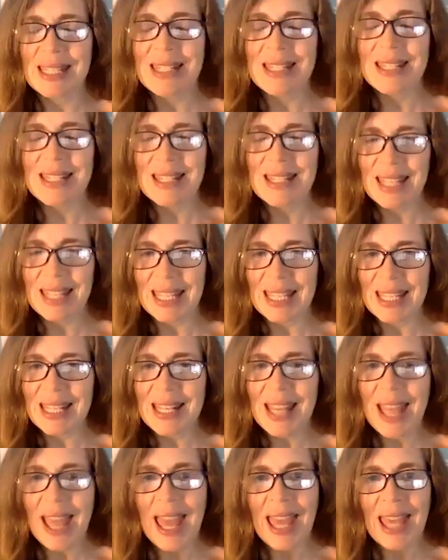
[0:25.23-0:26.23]
to skin
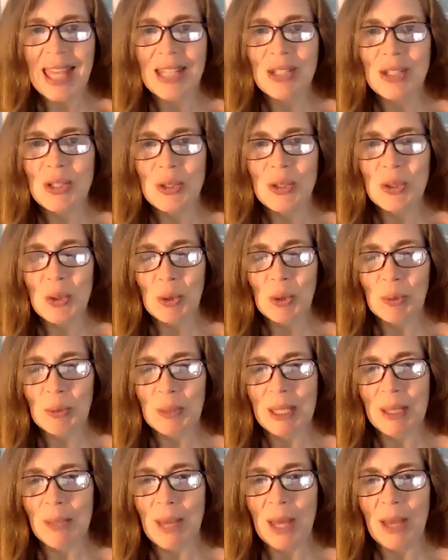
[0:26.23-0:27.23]
and told me
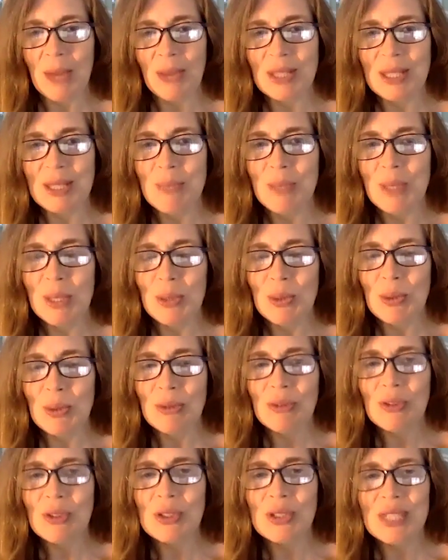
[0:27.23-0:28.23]
about this
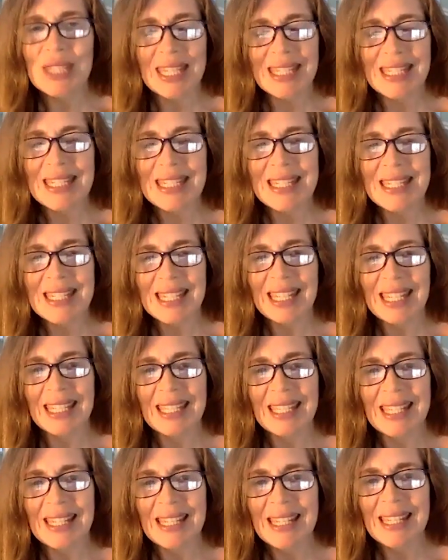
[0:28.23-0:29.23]
beautiful skin to
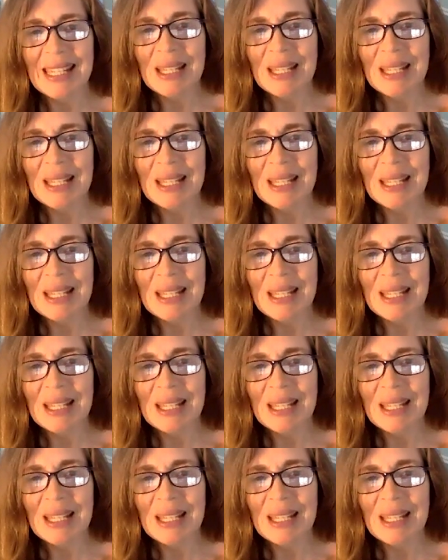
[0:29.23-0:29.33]
skin